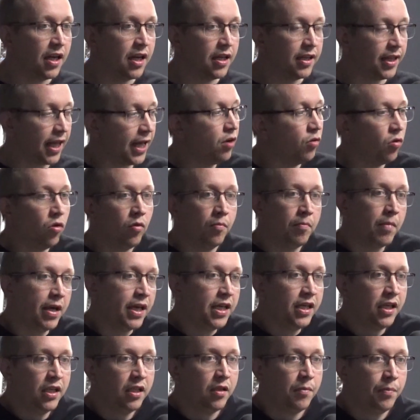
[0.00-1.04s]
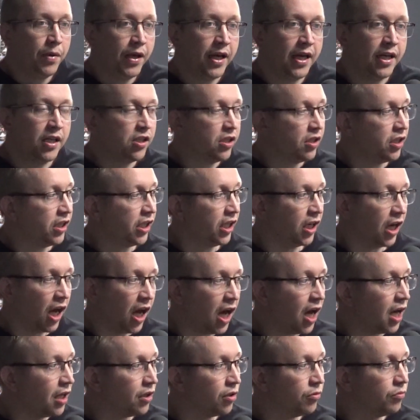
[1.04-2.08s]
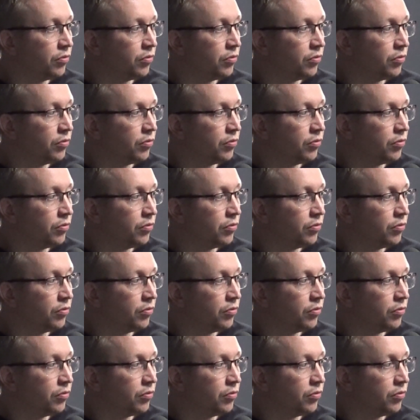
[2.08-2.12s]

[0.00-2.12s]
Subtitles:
they all make you the person that you are, 100%.